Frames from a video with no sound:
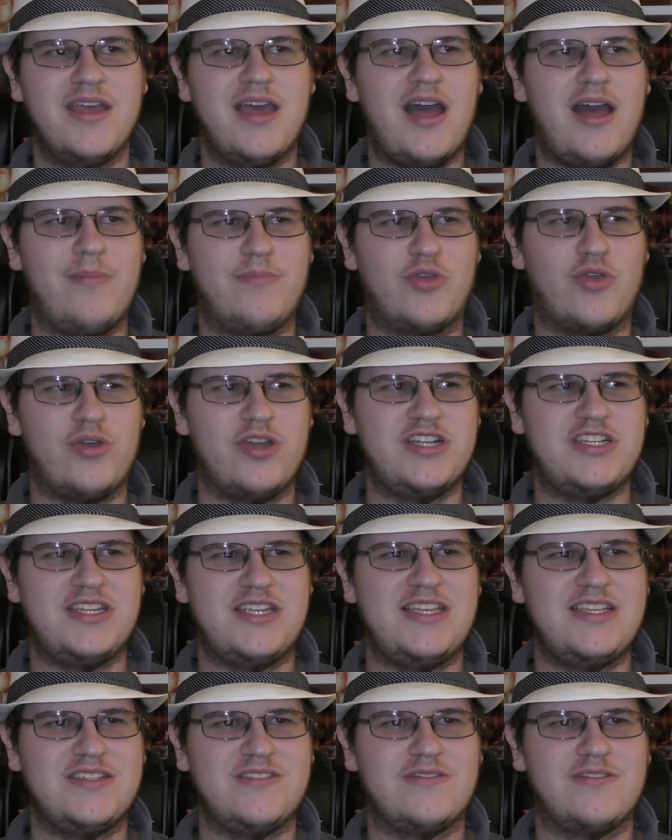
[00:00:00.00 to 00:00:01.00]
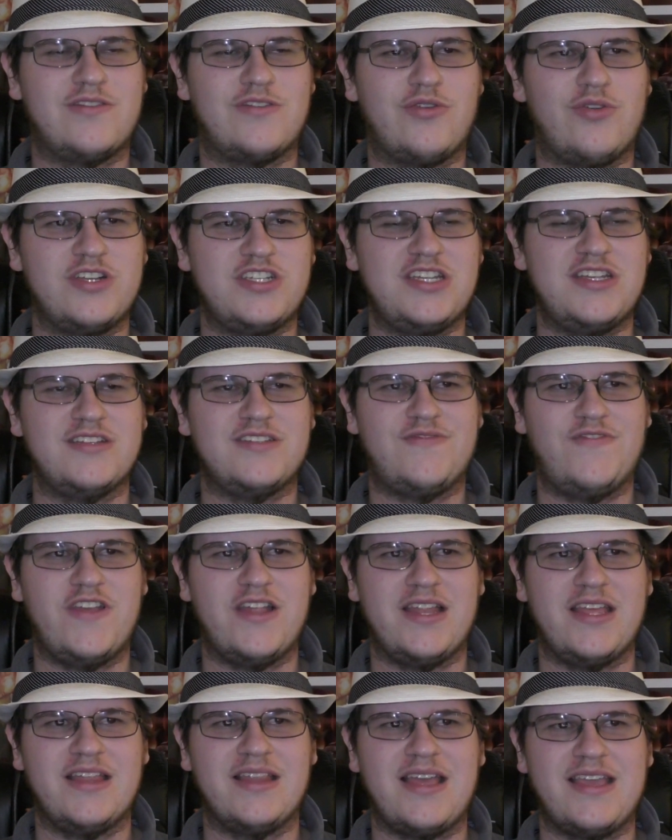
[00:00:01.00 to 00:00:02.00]
Koichi is
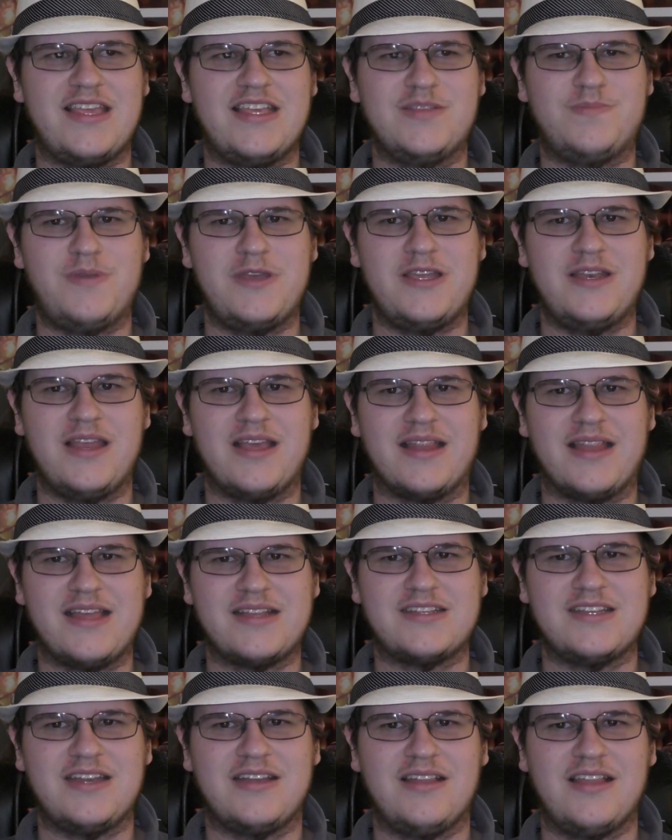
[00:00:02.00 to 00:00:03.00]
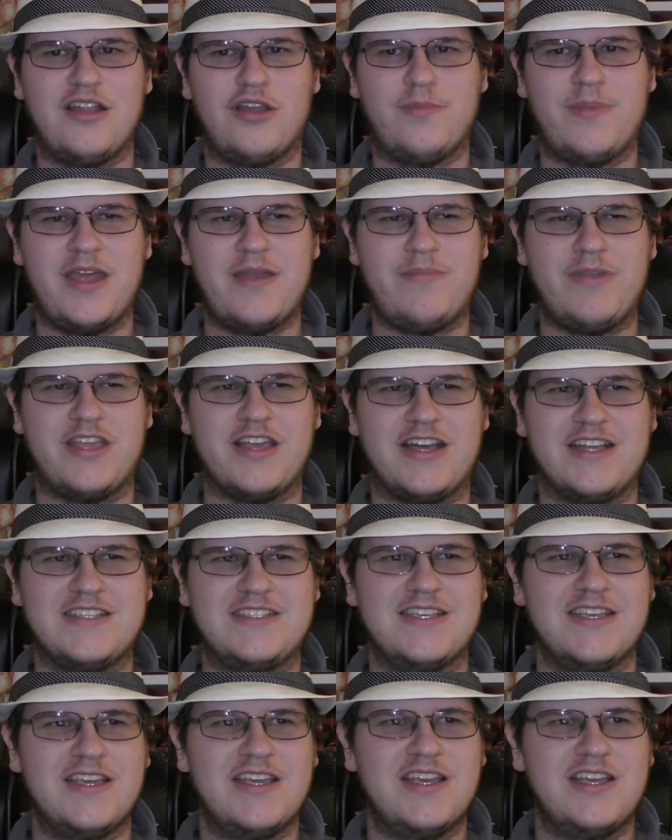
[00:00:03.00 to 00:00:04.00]
feeling like he's being neglected a little bit
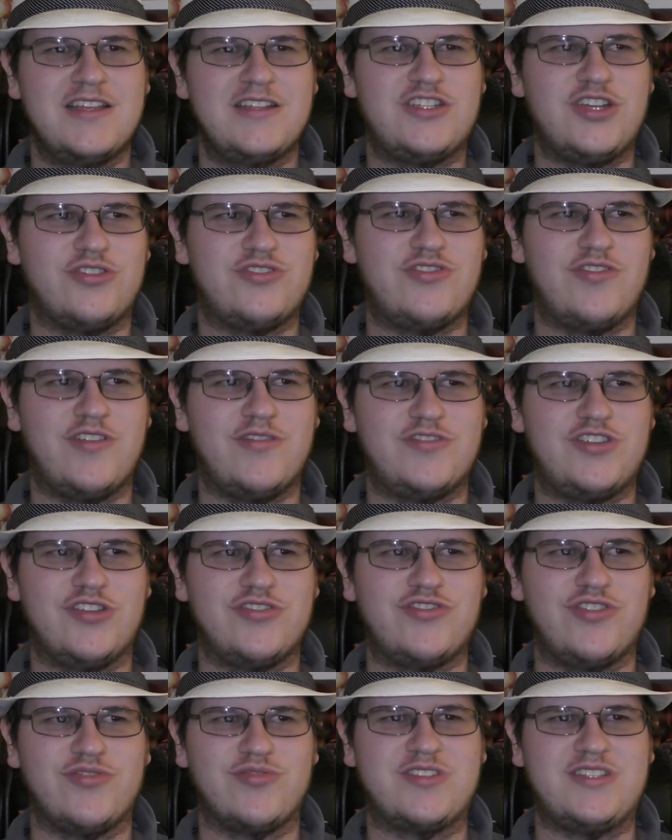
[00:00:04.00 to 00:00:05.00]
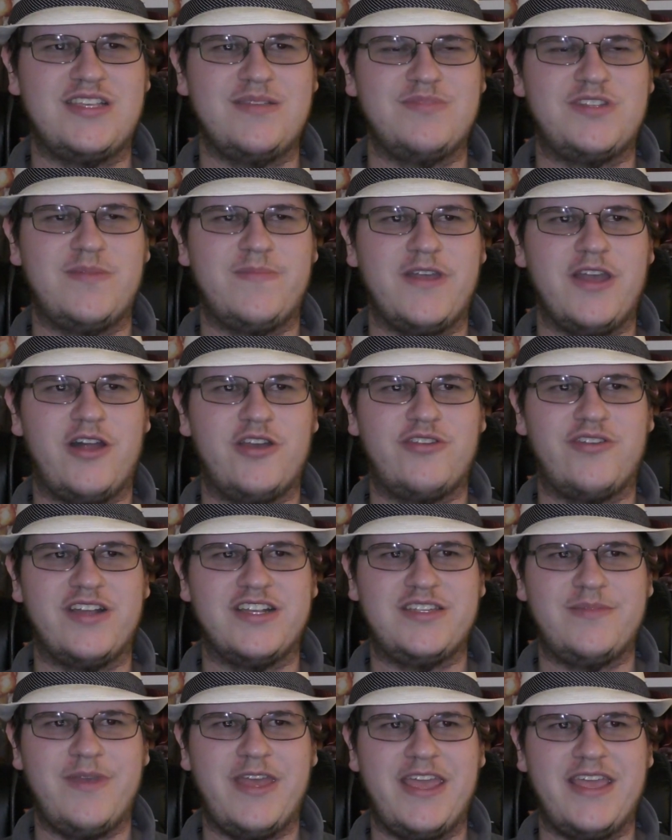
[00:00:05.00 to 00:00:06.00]
because Jotaro seems to be
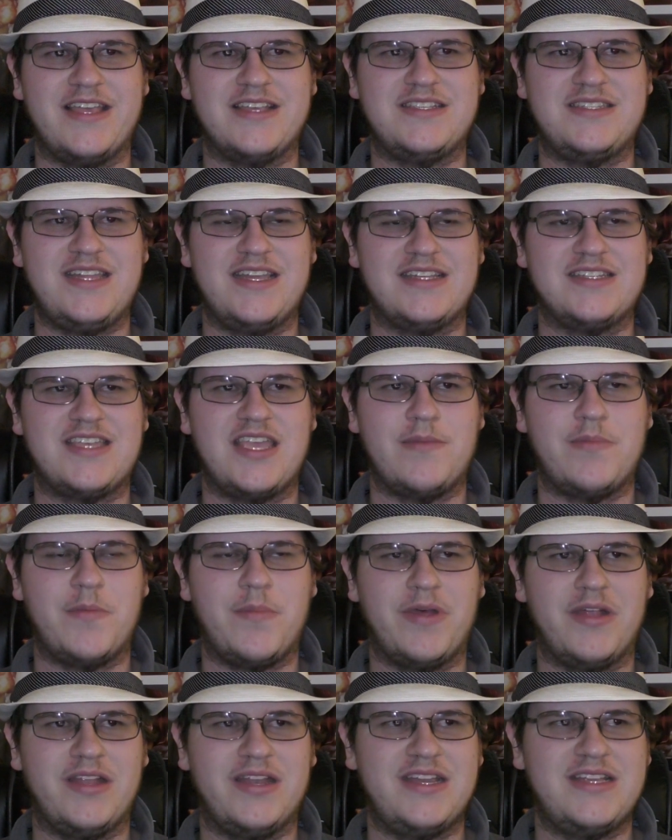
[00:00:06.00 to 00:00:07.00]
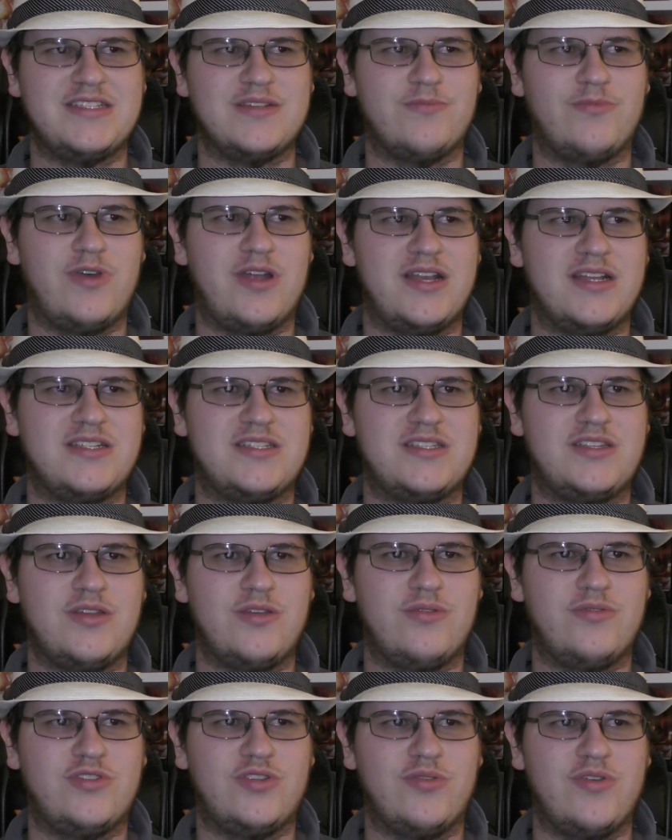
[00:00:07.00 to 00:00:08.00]
underestimating his stance capabilities and what it's
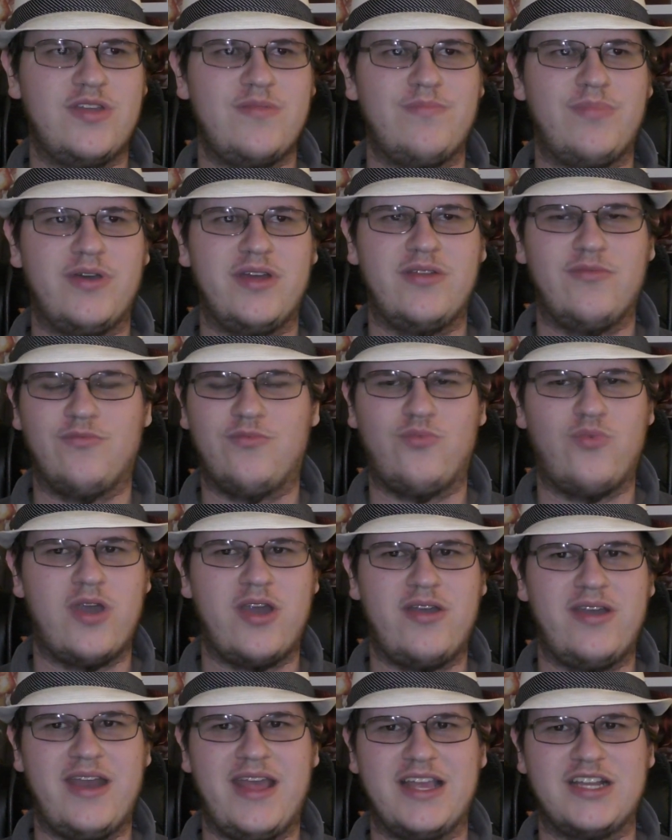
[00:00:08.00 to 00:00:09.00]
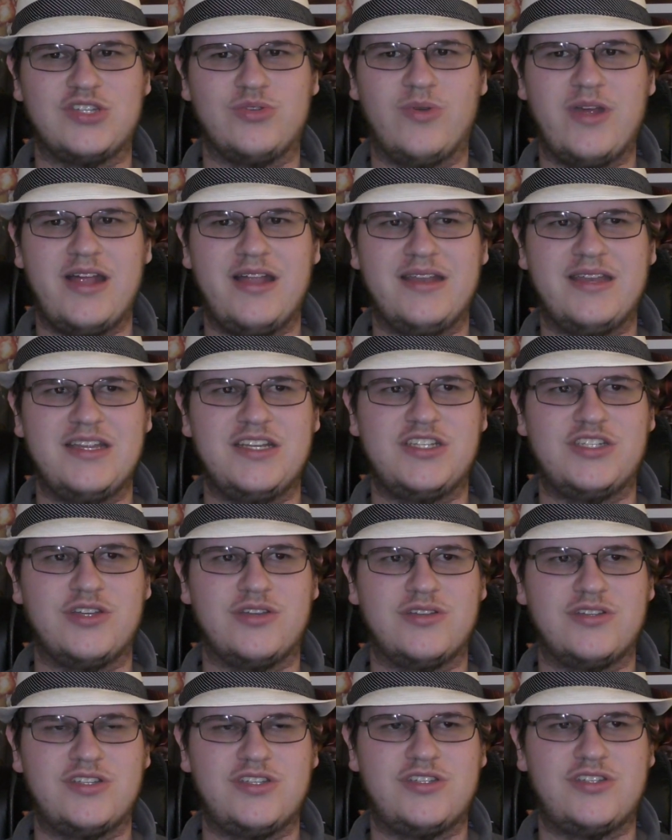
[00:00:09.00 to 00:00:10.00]
doing, but where in actuality
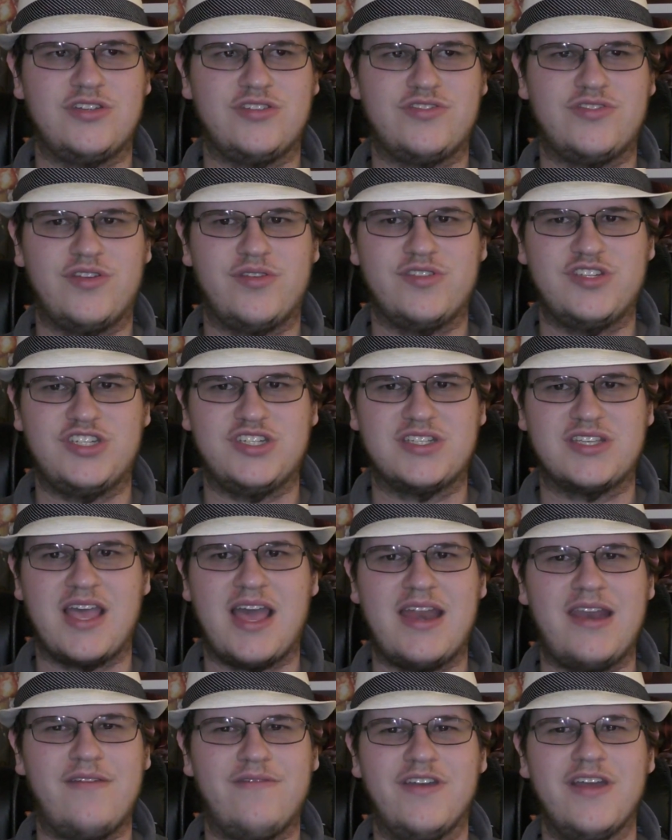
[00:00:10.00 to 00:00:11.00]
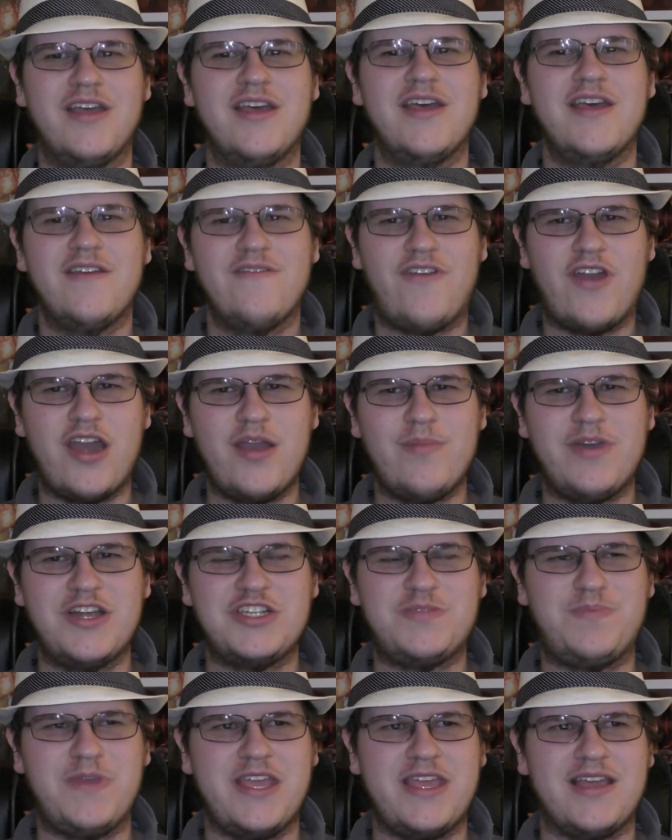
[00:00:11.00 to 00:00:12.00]
Jotaro is just kind of very
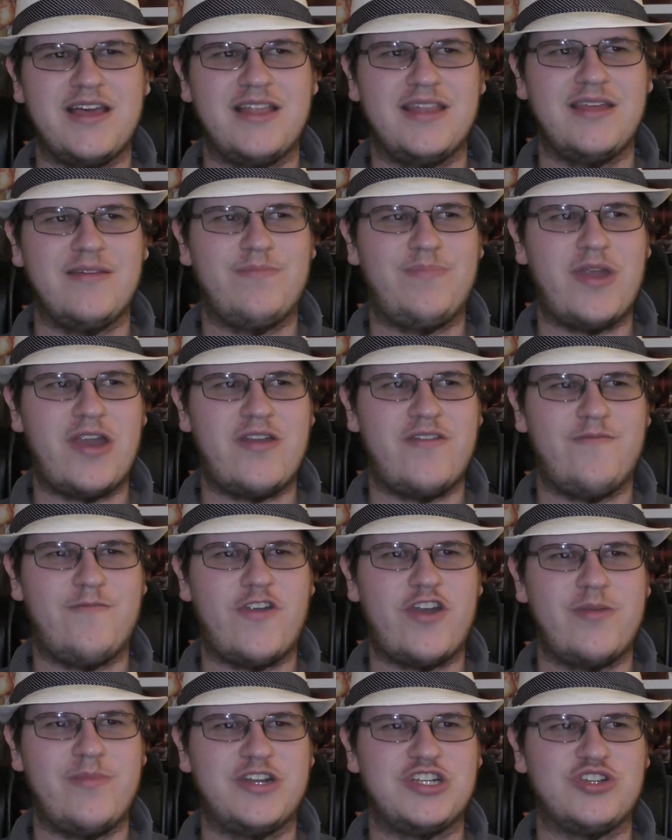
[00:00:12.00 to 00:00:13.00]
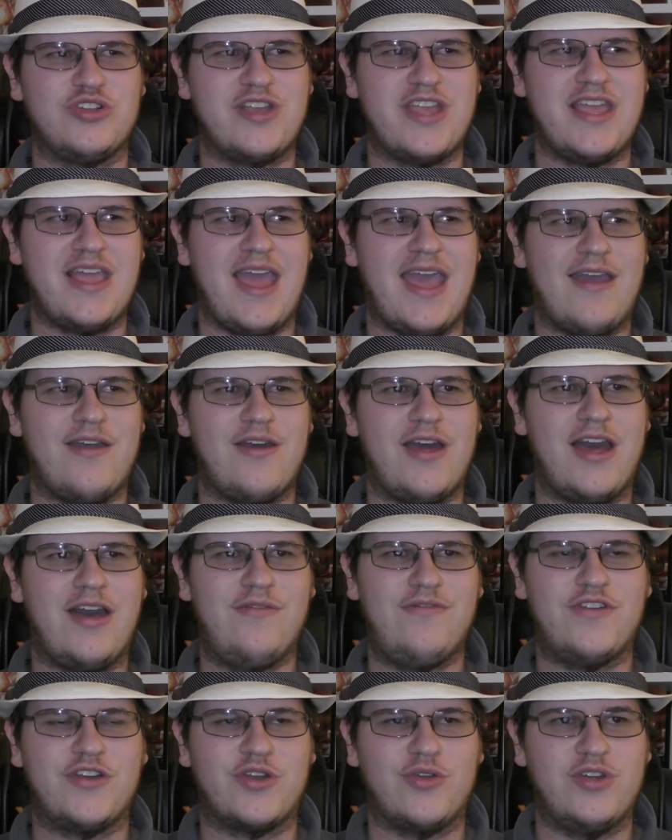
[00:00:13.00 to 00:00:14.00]
much looking
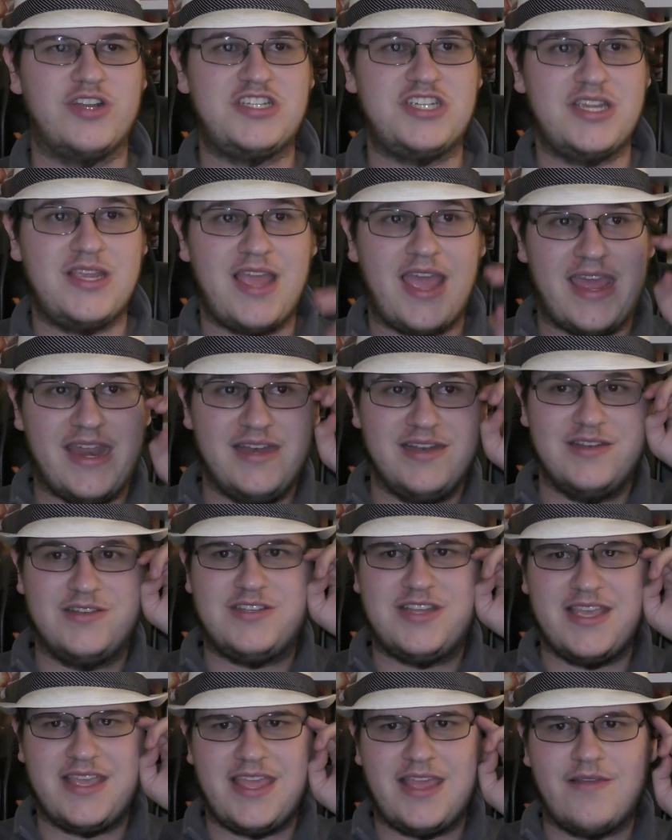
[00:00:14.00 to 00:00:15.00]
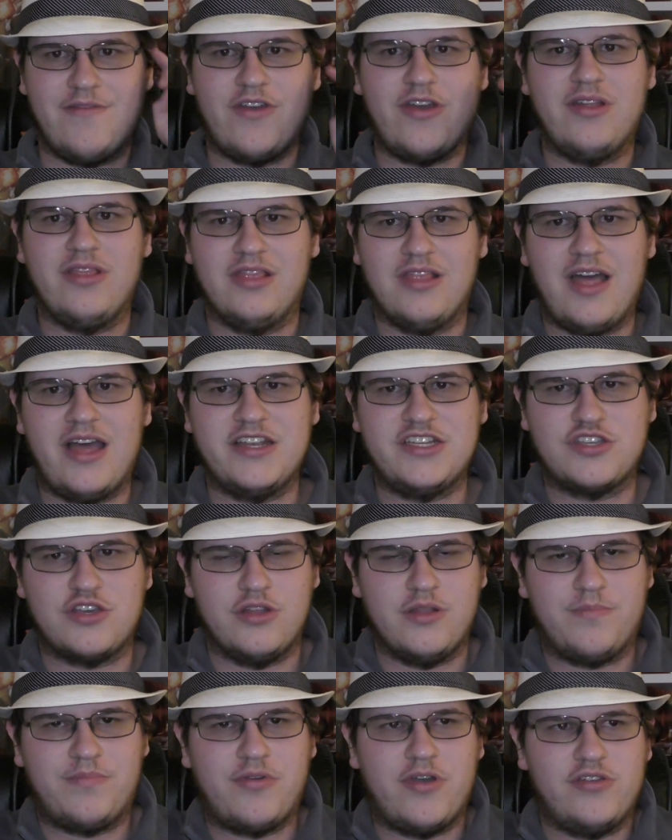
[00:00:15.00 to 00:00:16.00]
out for Koichi and taking a very
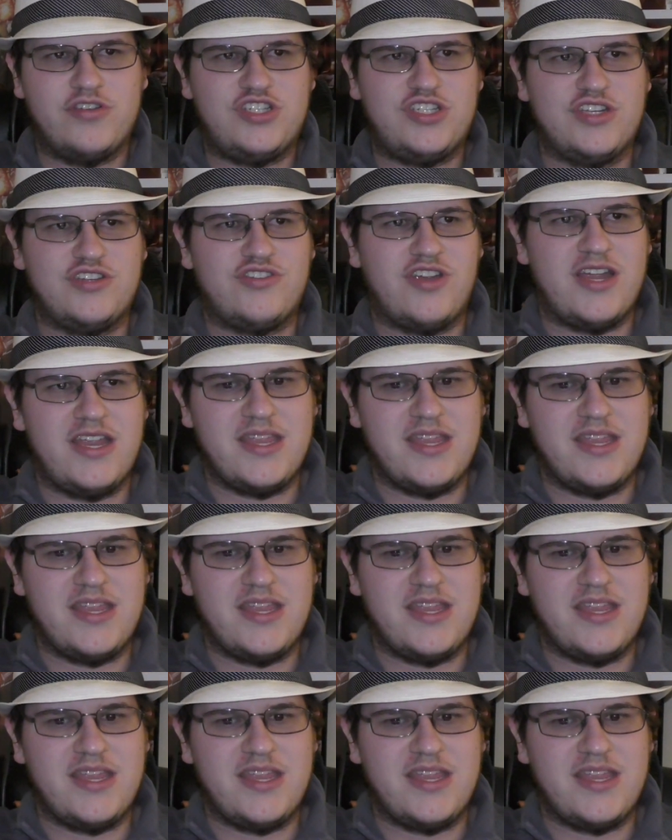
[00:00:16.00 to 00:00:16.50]
logical approach to try